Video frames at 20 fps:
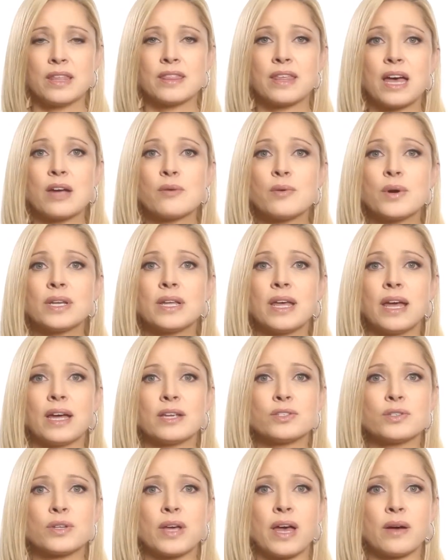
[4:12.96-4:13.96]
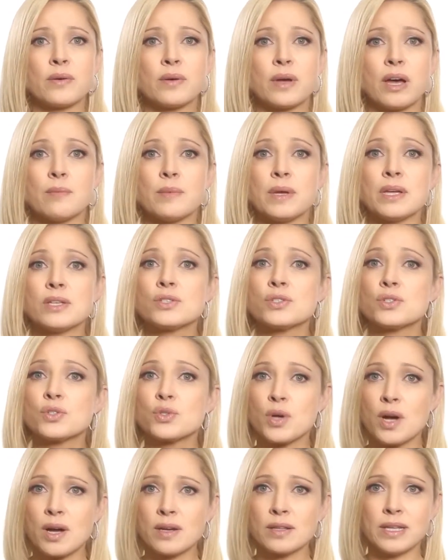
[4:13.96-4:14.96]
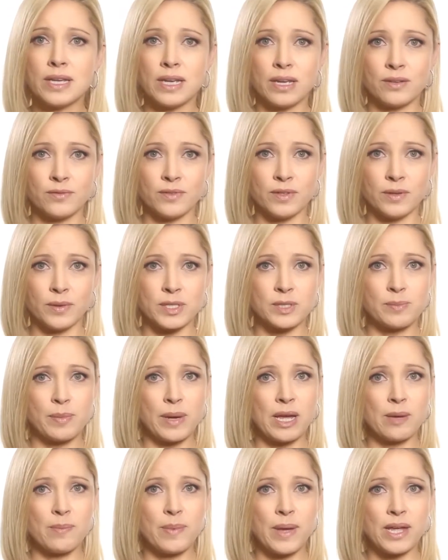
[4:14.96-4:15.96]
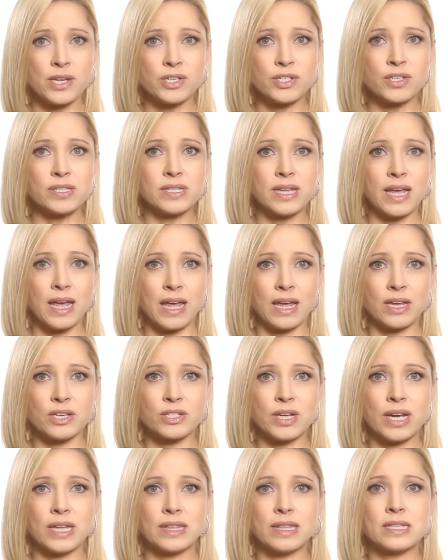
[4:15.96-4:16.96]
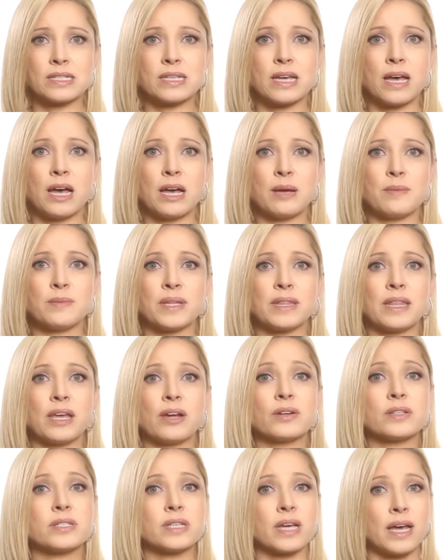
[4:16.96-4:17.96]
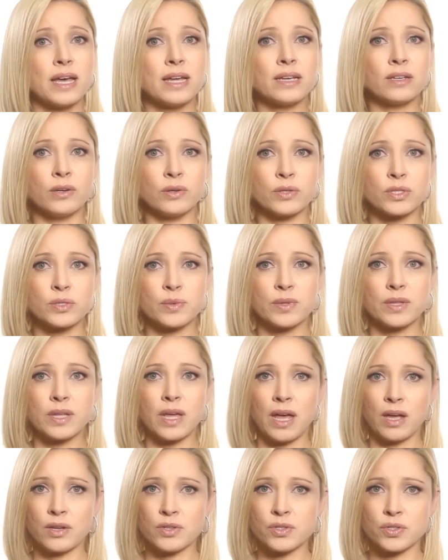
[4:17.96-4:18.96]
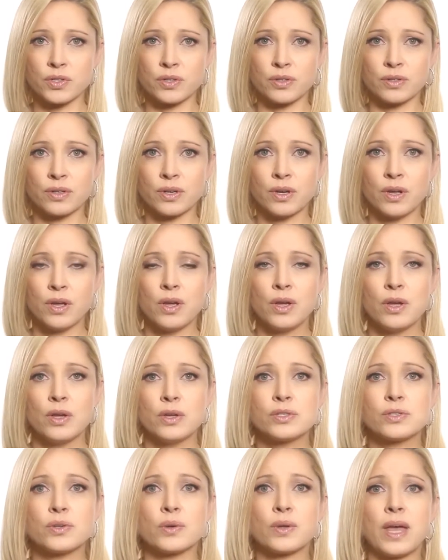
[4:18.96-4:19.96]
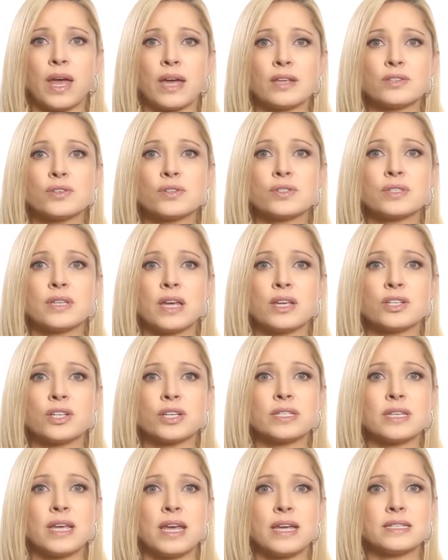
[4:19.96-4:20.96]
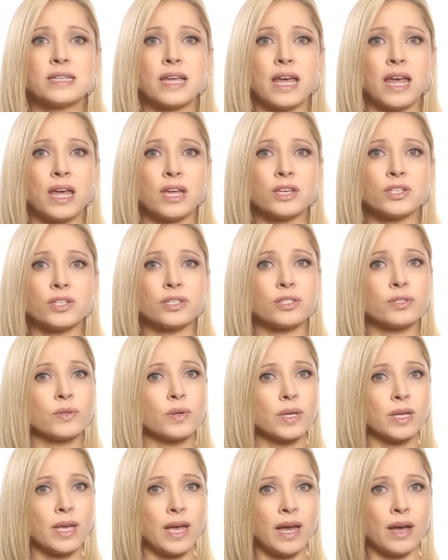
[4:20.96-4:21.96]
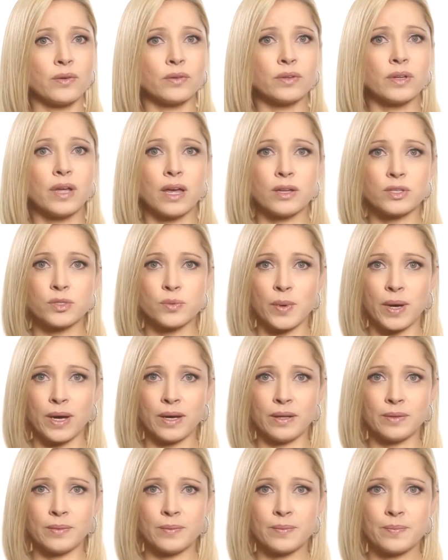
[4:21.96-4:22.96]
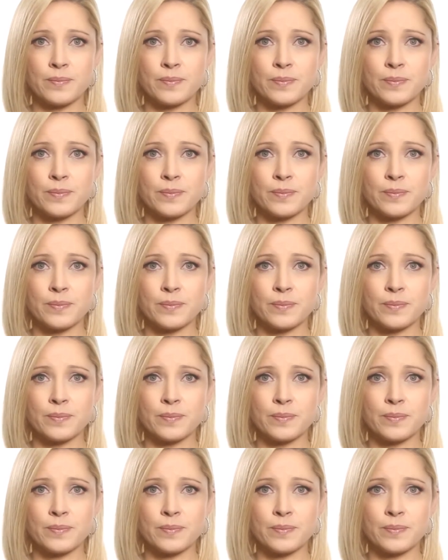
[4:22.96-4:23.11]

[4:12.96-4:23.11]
Thyroid cancer outcome is strongly influenced by a patient's age at the time that they are diagnosed with cancer. So cancer staging takes age into account as well.